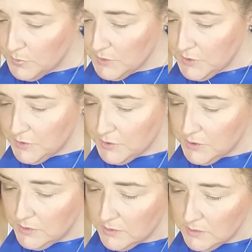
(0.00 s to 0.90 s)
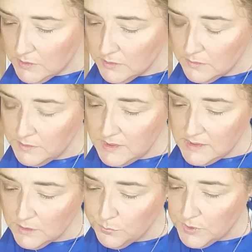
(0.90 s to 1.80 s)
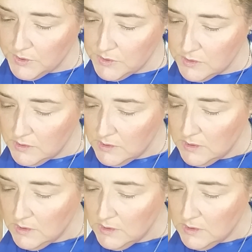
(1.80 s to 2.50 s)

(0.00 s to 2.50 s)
brush or detail brush,